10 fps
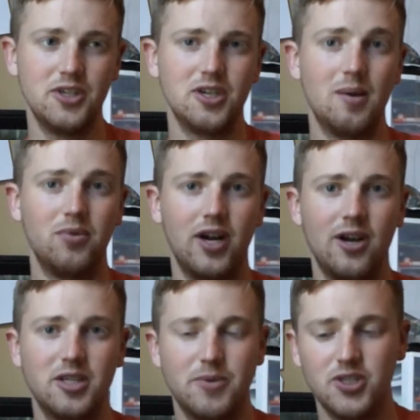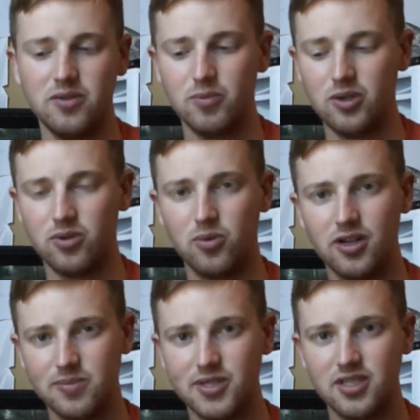to shop around, especially when you
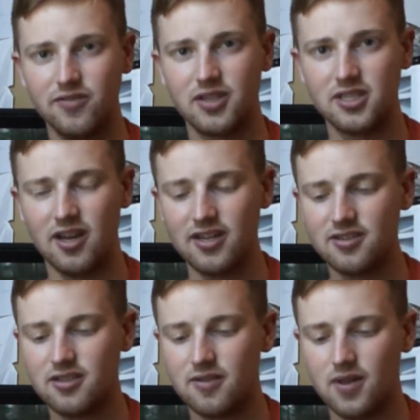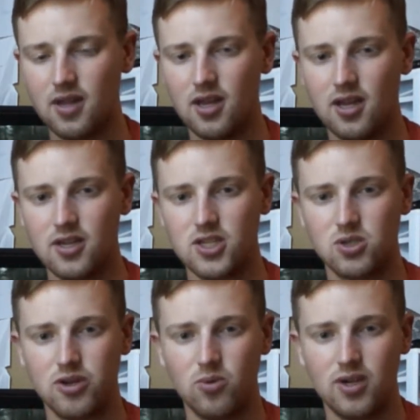want a specific size.
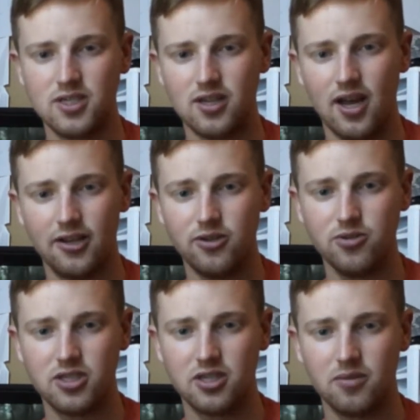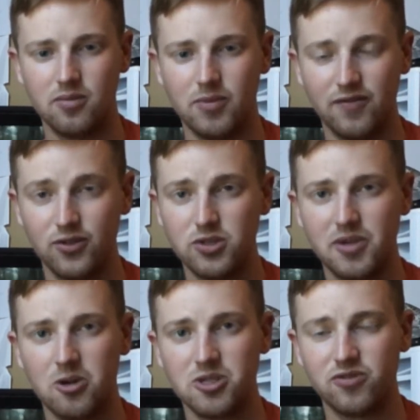So anyways, I used, my first
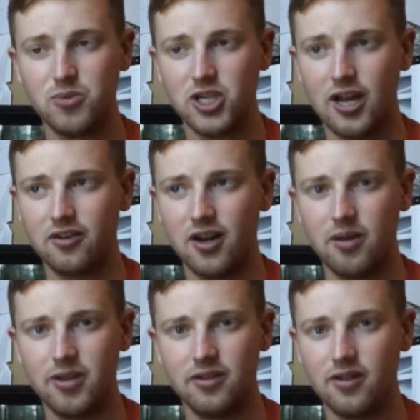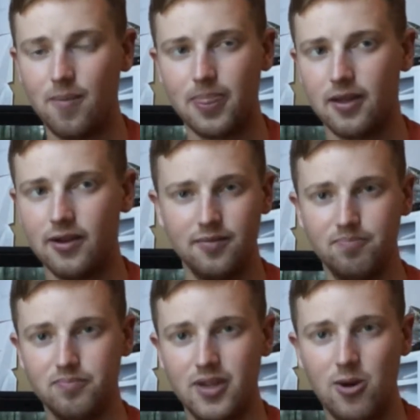pair was from Jackrabbit, and
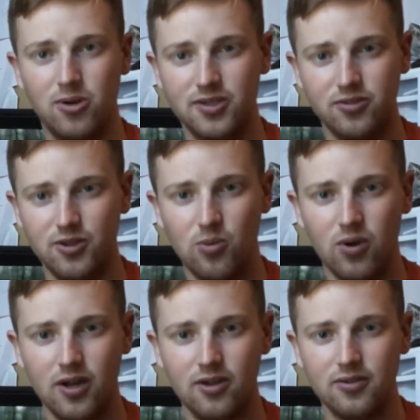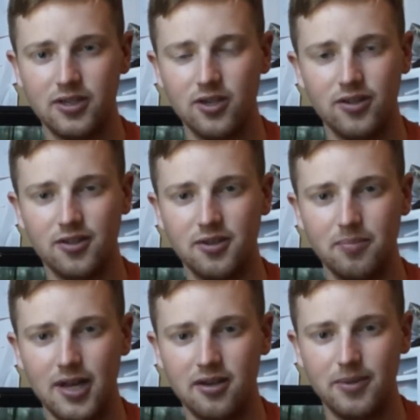they worked really well, you know, nothing
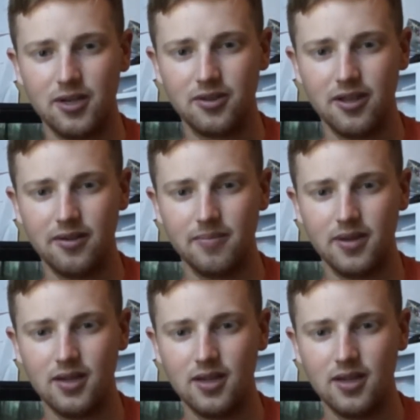bad about them.